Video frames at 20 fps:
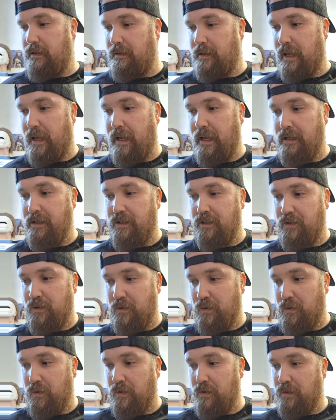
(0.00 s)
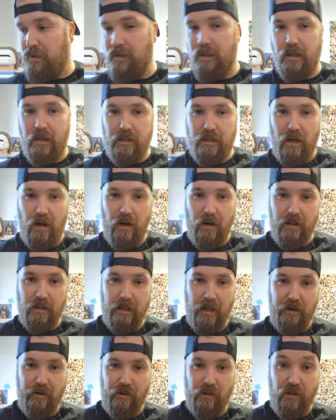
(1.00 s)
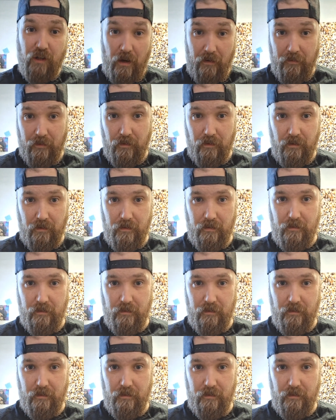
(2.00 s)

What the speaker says: They do the Guitar Center shuffle.